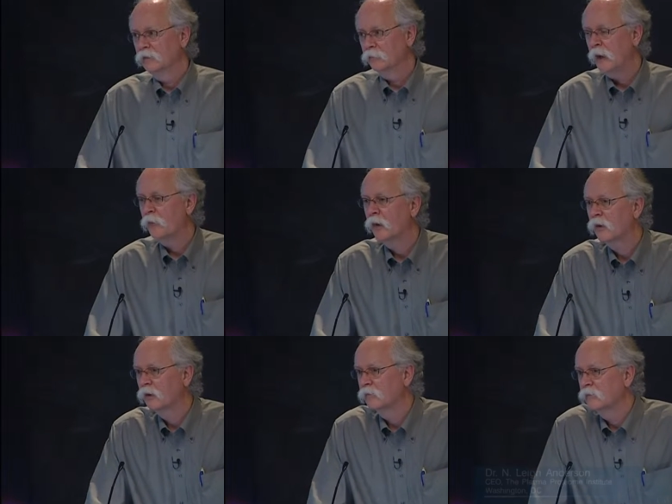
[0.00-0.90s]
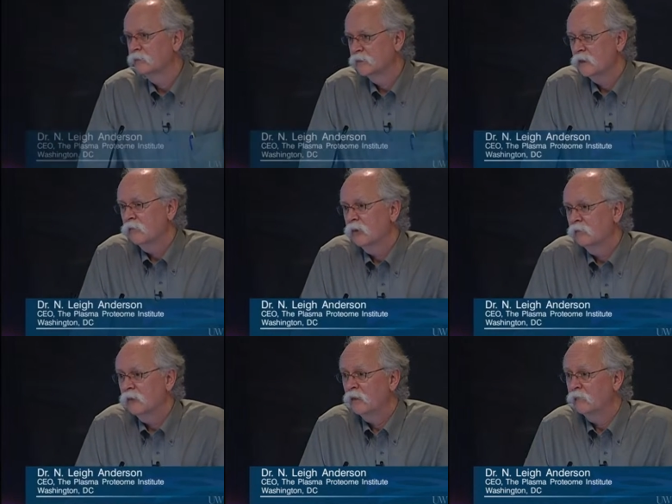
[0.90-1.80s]
biomarker discovery
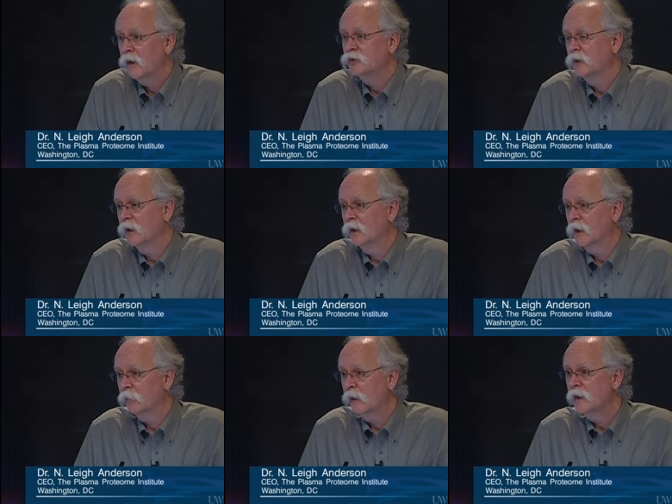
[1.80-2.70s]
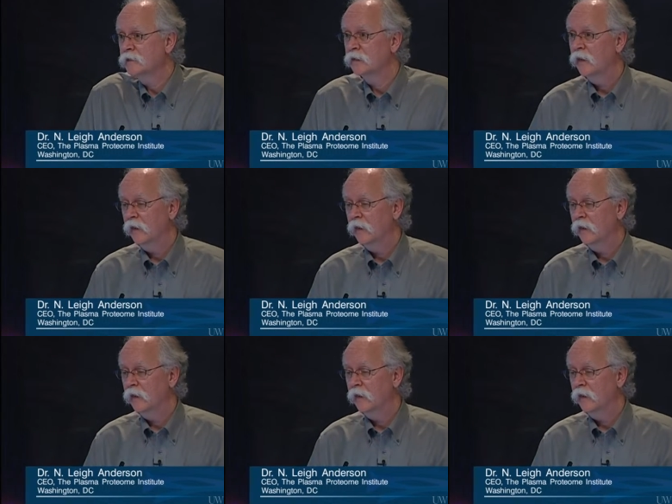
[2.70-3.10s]
and verification can take place